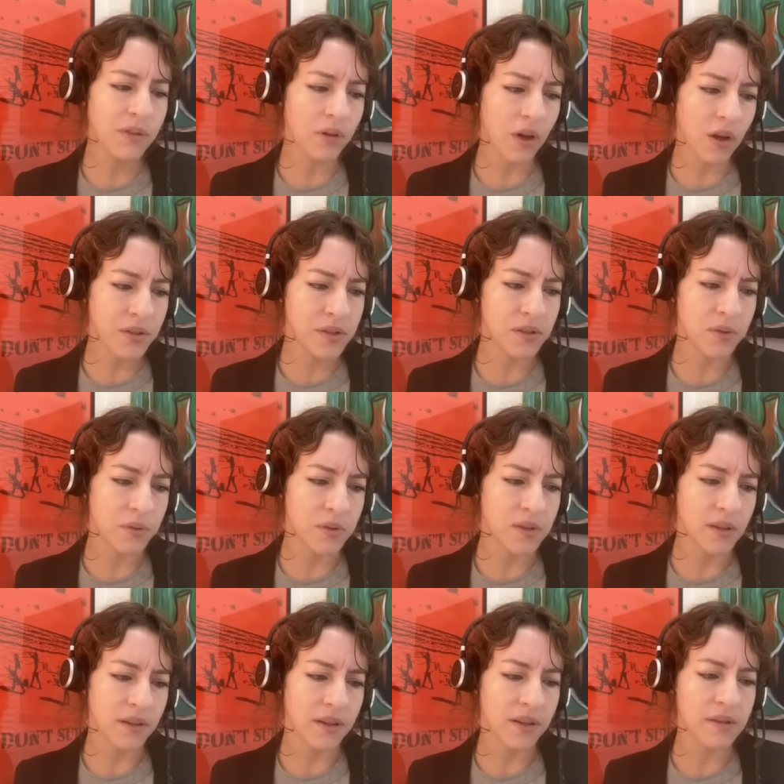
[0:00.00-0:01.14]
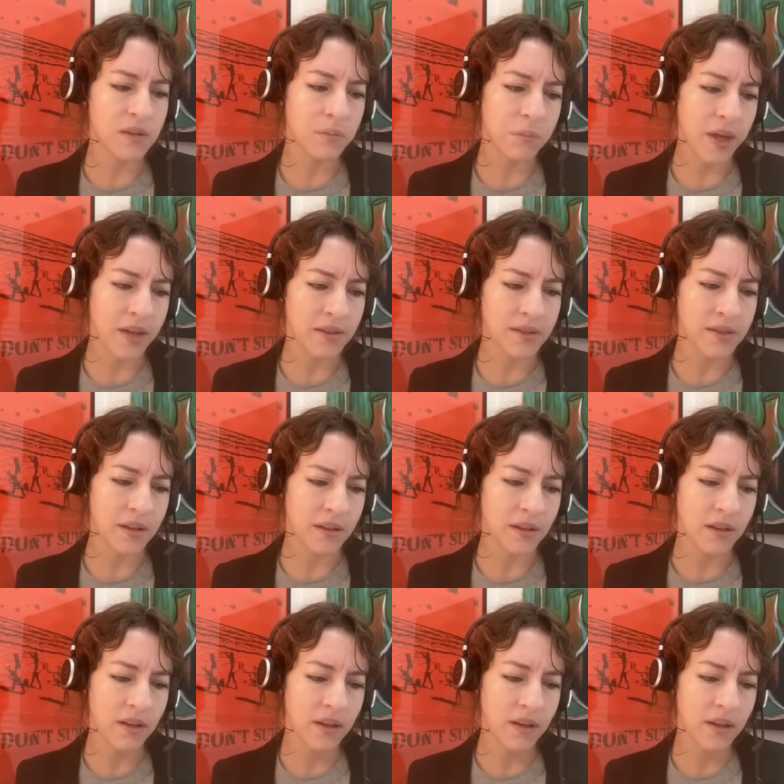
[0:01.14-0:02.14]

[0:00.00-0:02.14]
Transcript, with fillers: lawsuits against Manson